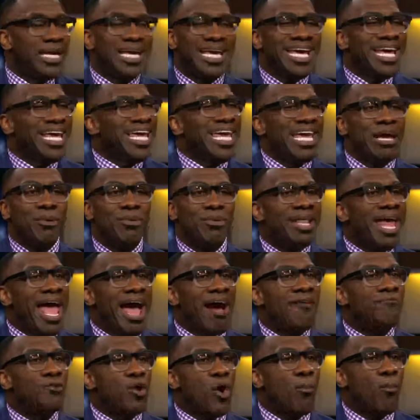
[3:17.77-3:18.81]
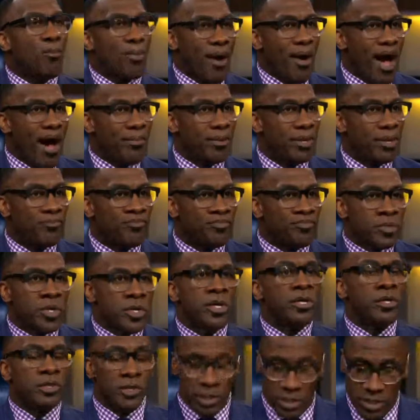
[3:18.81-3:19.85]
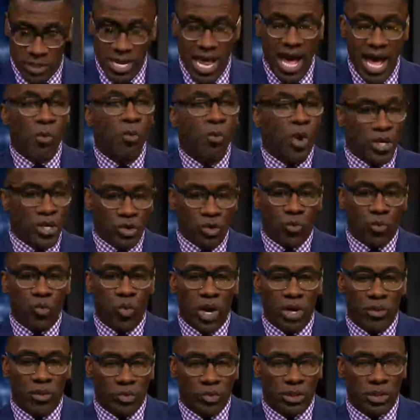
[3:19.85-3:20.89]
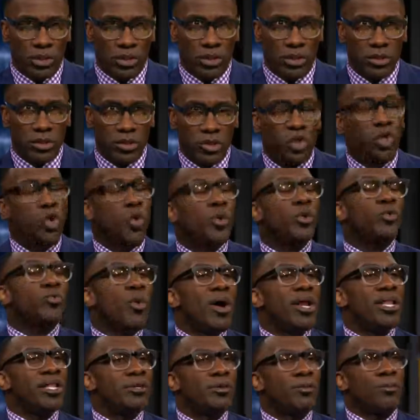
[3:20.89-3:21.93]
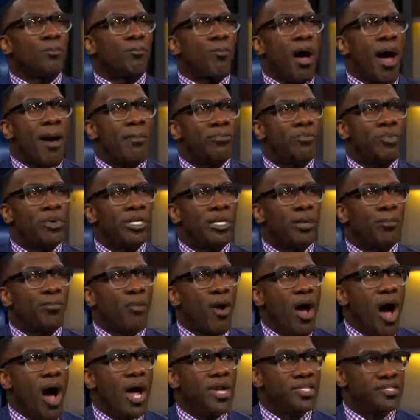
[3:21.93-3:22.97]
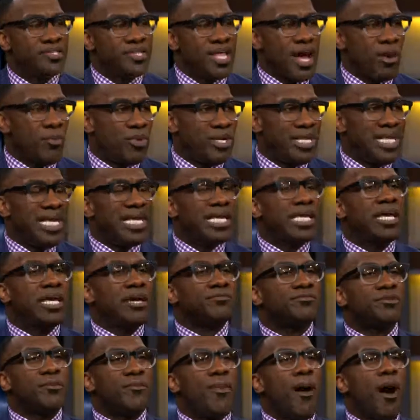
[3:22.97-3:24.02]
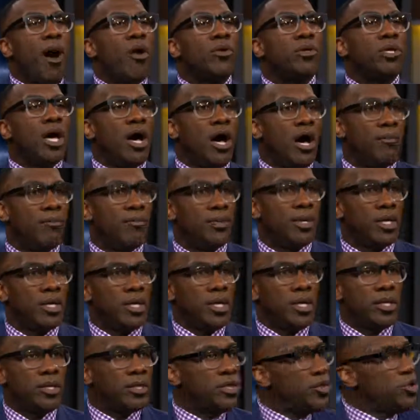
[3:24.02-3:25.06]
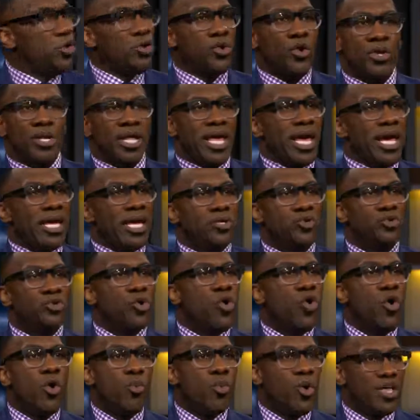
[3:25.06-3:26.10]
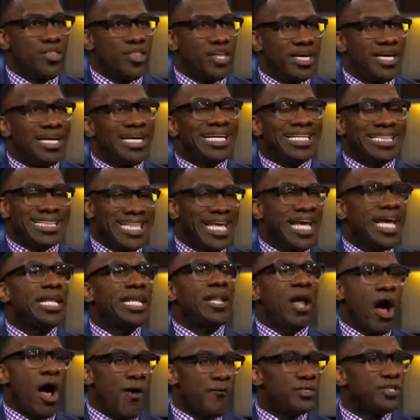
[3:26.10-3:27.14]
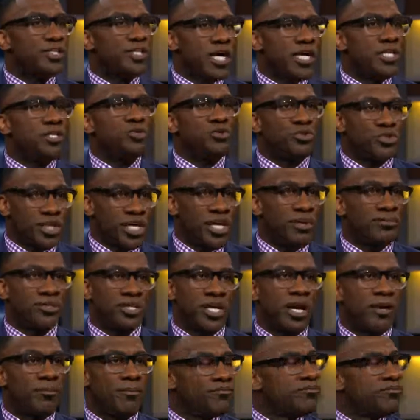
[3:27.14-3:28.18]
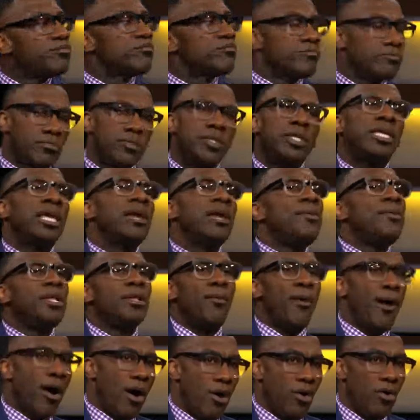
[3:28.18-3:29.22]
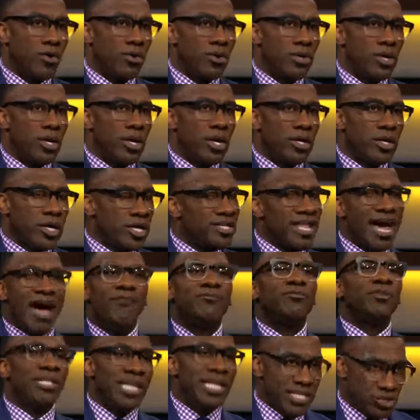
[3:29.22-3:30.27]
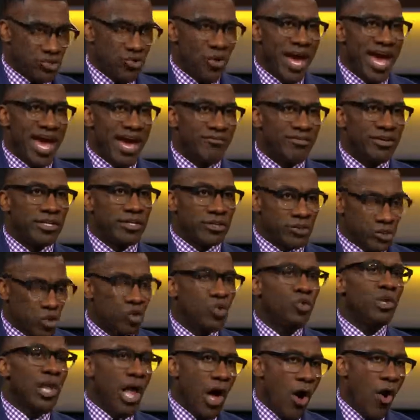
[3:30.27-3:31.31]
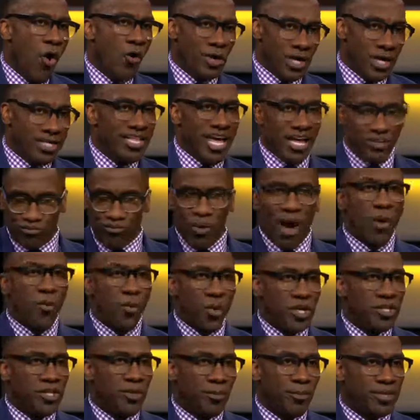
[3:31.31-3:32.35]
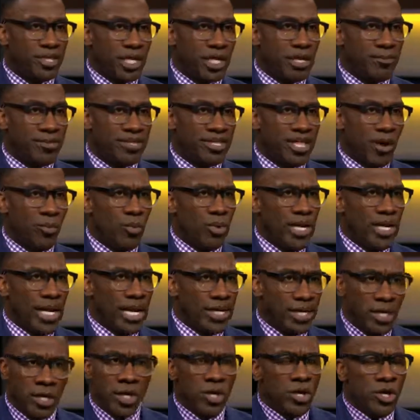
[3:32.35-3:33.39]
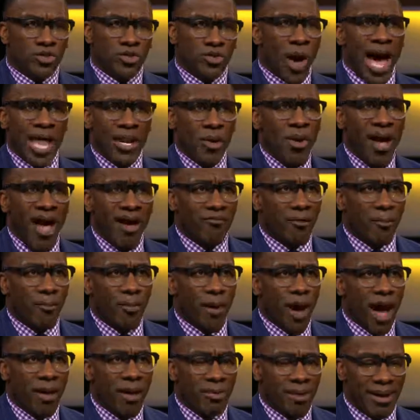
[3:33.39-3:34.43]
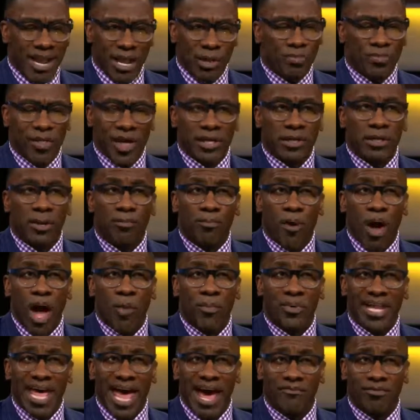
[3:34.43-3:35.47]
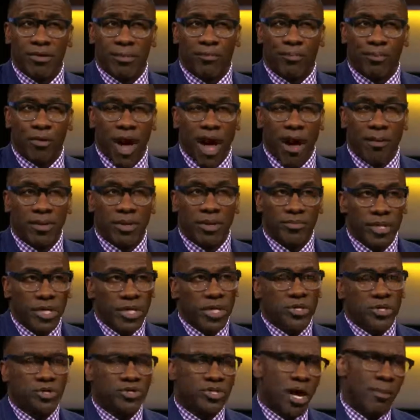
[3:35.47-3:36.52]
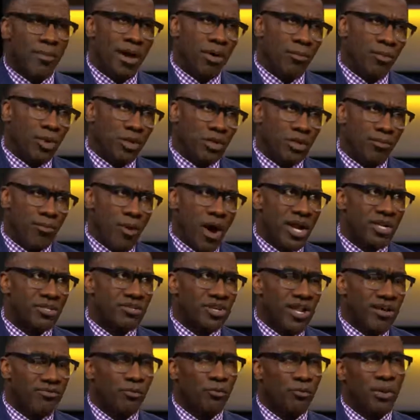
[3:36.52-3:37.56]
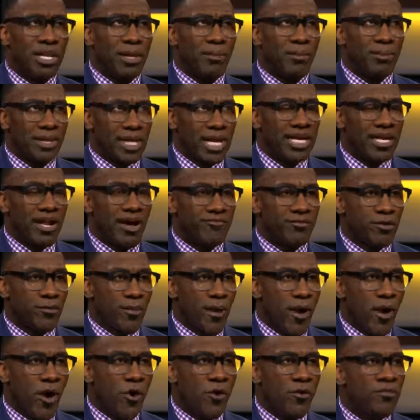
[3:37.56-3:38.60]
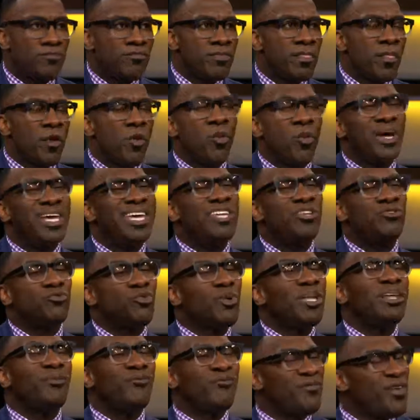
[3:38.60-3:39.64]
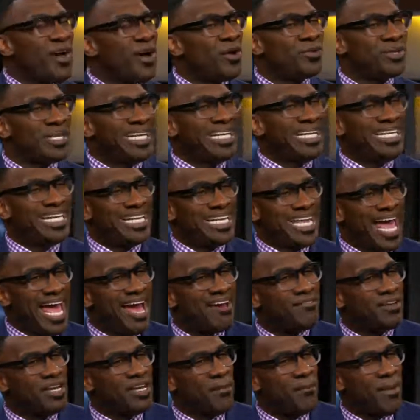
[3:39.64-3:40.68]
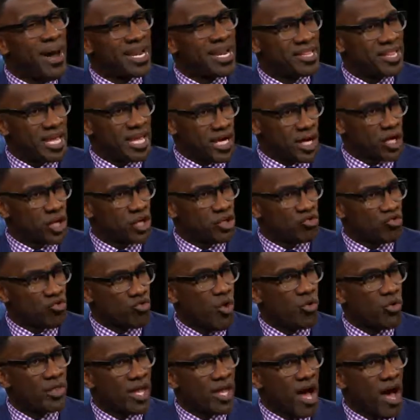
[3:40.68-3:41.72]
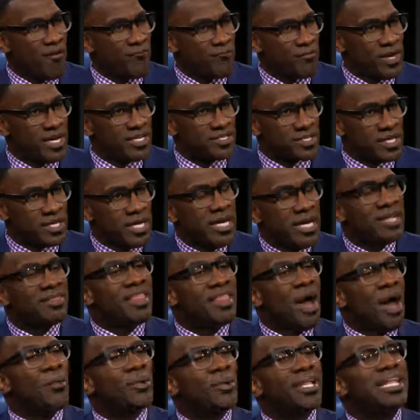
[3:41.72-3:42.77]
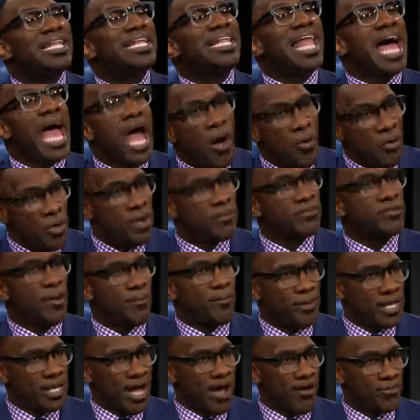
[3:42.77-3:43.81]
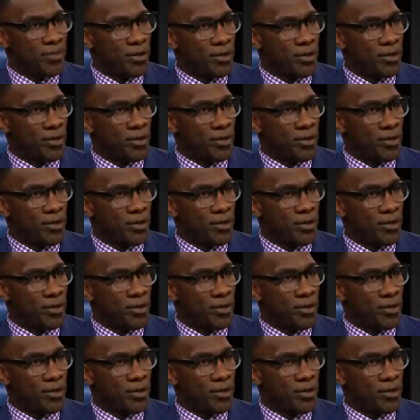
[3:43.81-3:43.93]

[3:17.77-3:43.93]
He would have no problem. Now, where you would run into the problem with LeBron is that when he gives the ball up, you don't know what the hell you're doing with it. Then all of a sudden you see him, Skip, give me the ball. Because I let you have it too long, and that's why we're in the predicament that we're in. So I don't have a problem. I don't think LeBron would have a problem. You're talking about, well, LeBron has never really played off the ball. Well, he's really felt he didn't have anybody that can control the offense that would allow him to play off the ball.